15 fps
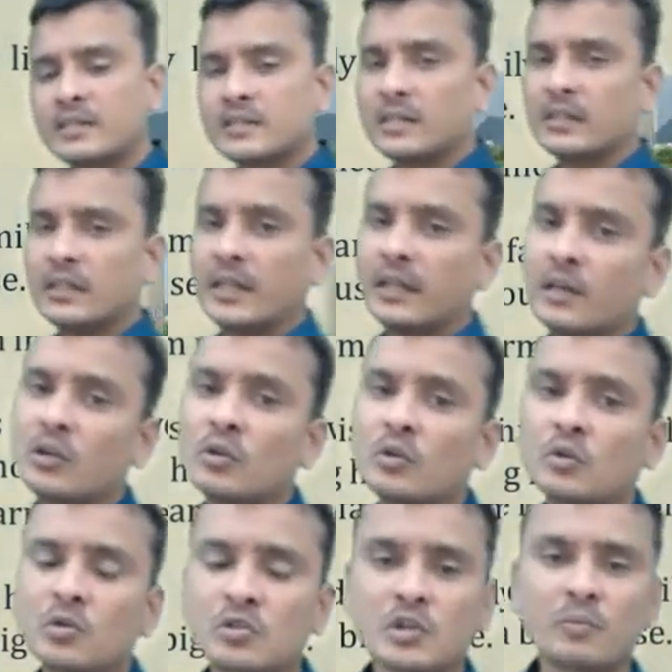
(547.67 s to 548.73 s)
there
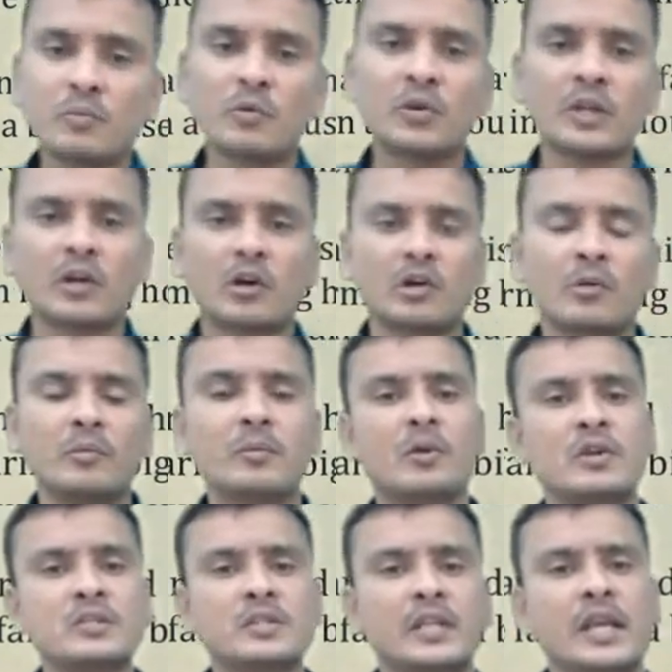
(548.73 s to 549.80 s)
to support economy
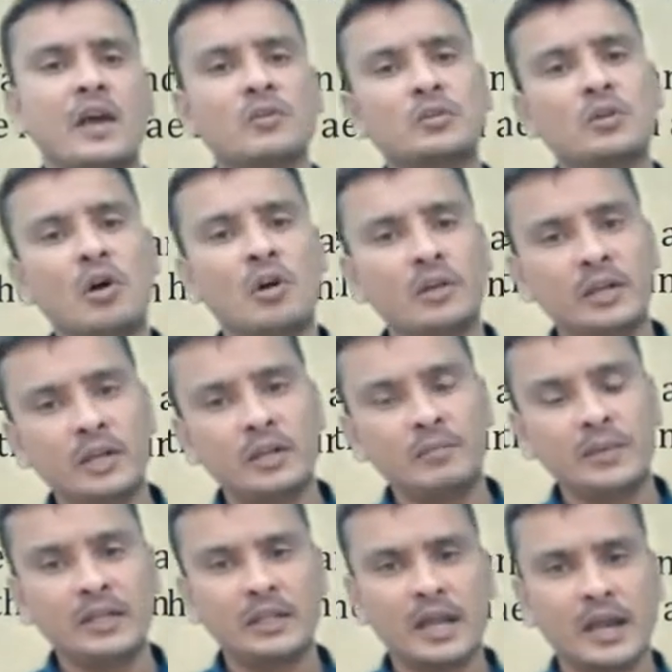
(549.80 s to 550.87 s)
because they have the already
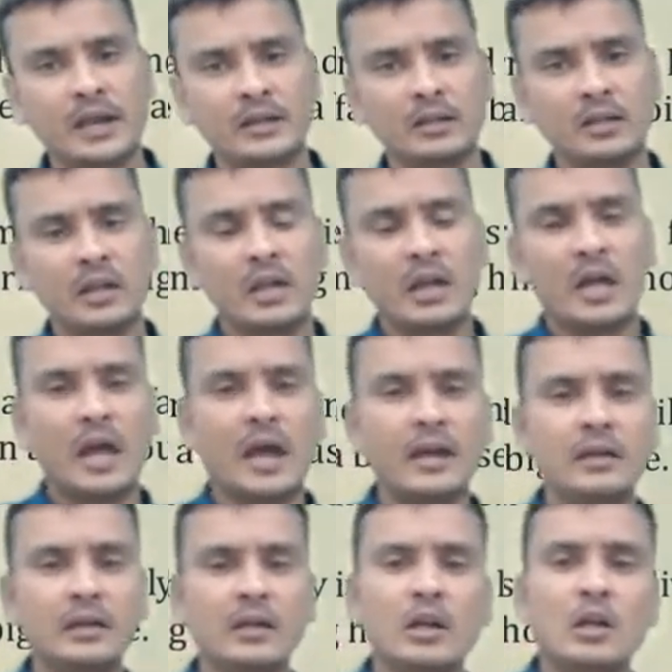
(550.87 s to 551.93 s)
big land
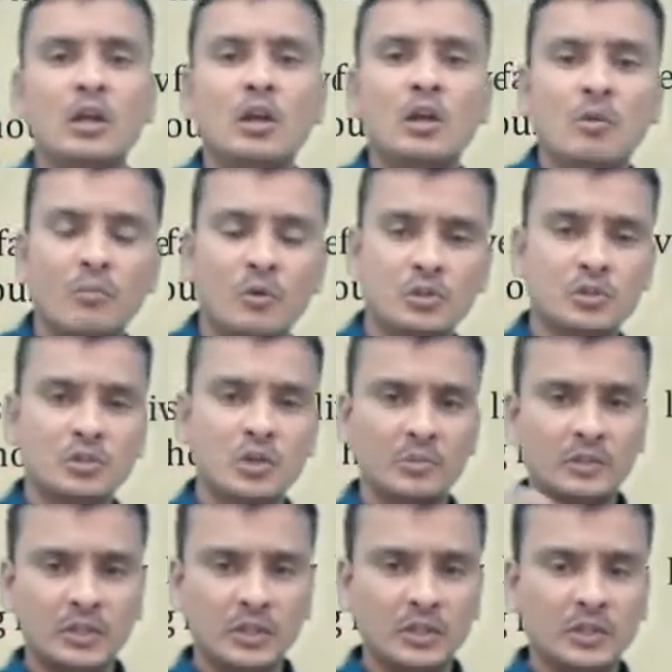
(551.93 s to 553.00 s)
and most
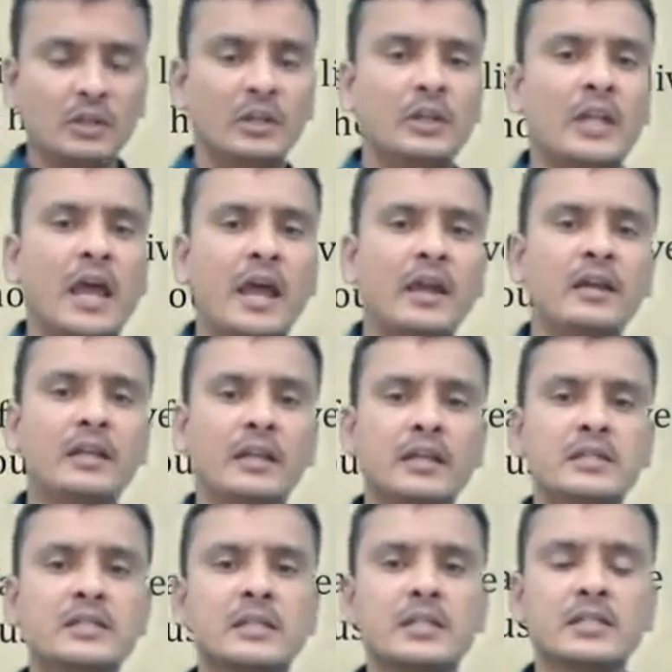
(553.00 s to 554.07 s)
of the
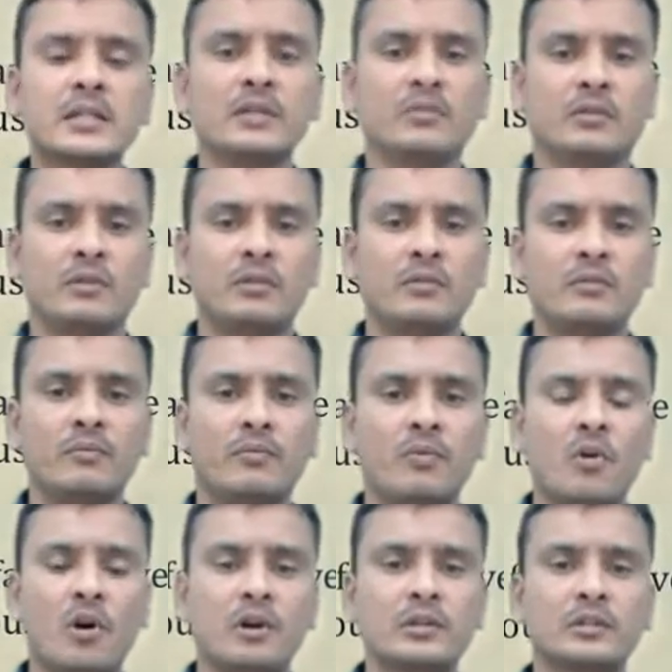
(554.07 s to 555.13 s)
land is reserved
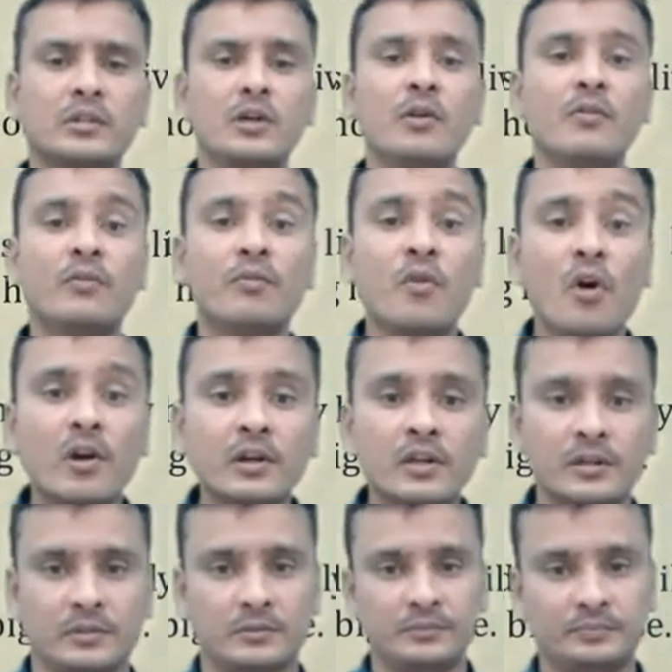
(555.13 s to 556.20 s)
for the
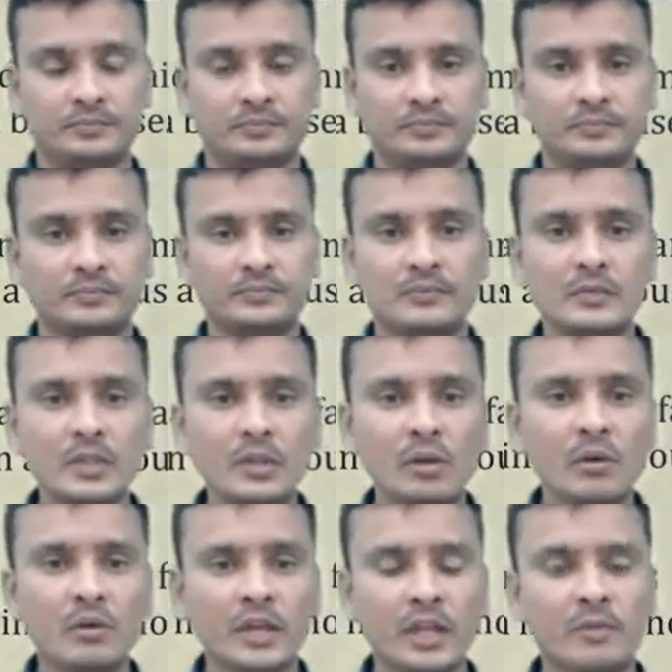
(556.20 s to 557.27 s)
fodder.
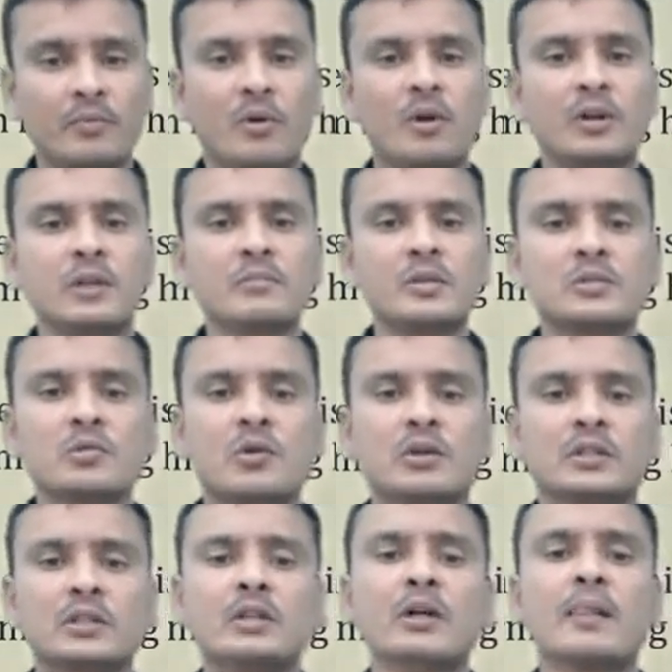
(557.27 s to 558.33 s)
Okay, fodder means
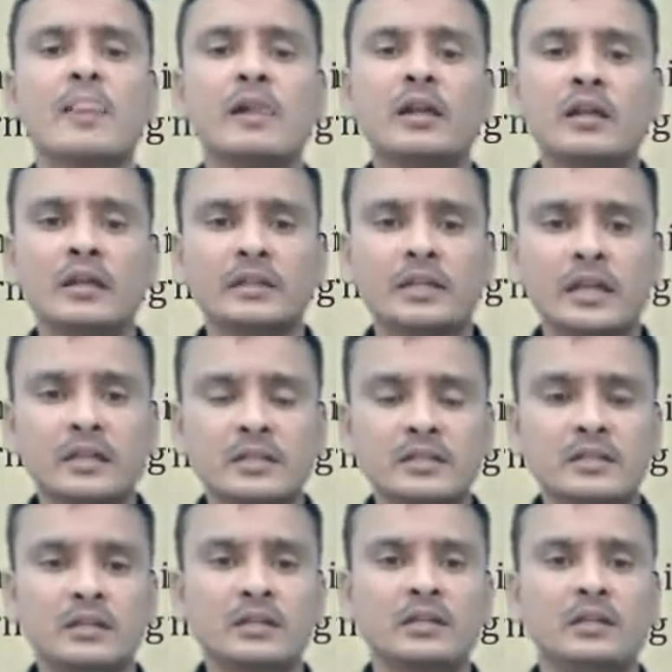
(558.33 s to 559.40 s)
what that is
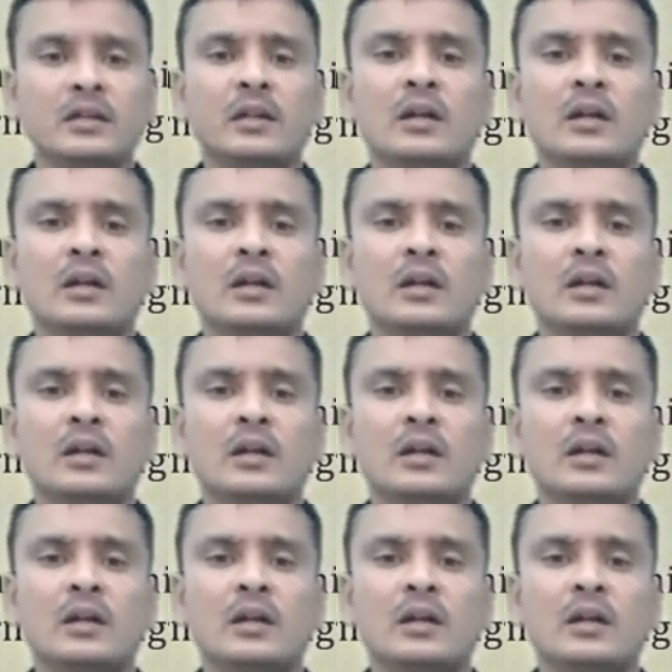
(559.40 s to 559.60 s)
the